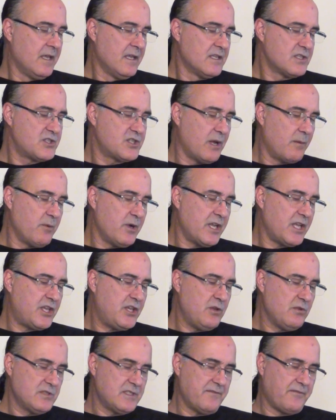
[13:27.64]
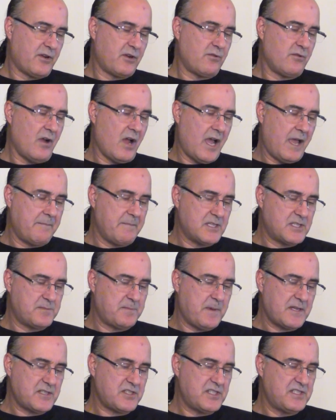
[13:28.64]
Someone accused of a crime,
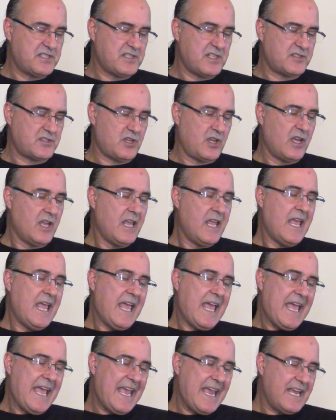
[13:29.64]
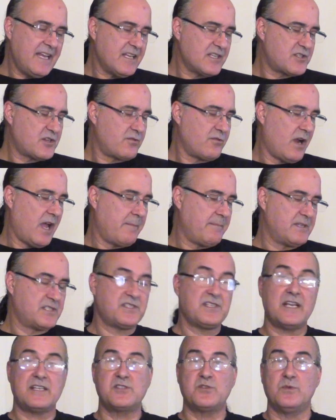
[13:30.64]
especially such a heinous crime as
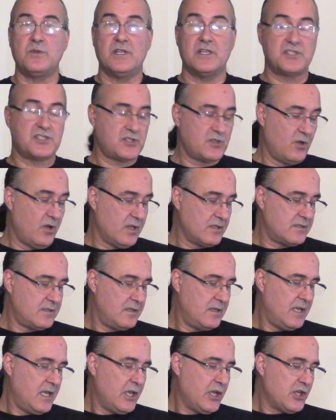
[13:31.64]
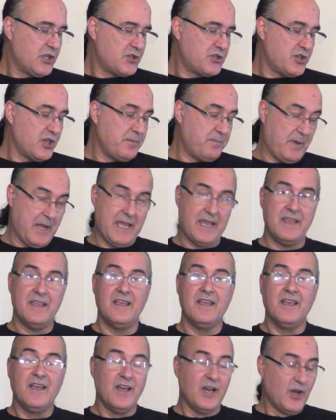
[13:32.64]
sexual assault, should be
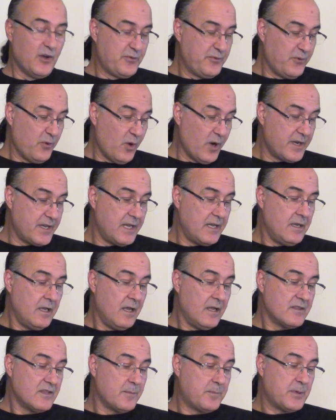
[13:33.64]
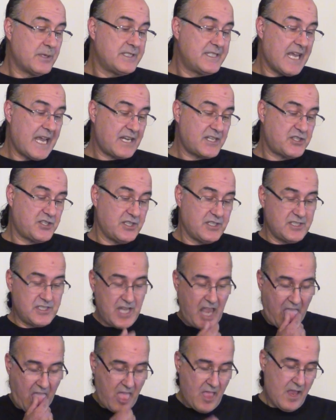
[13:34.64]
afforded the protections
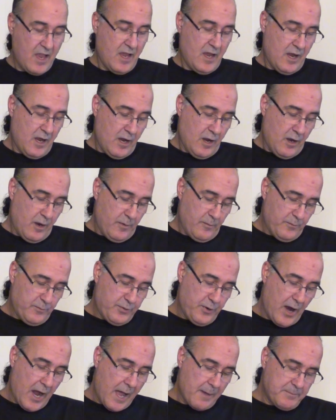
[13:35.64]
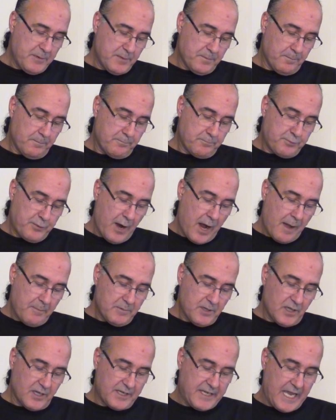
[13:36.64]

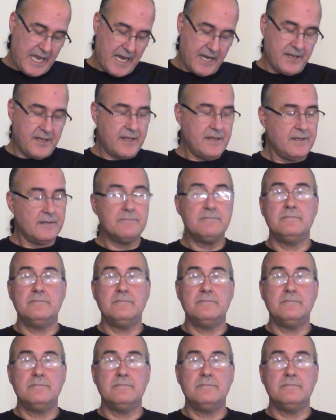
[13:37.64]
promulgated